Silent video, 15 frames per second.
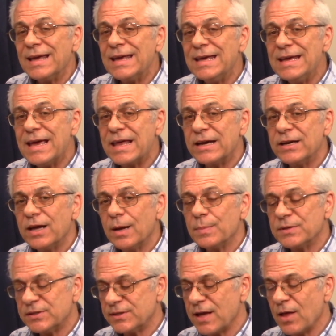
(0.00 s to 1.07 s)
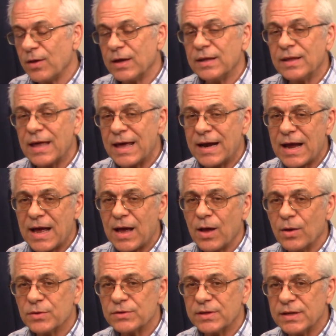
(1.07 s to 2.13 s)
he ended up selling that
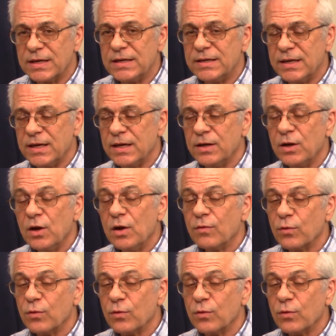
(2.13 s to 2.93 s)
house that he did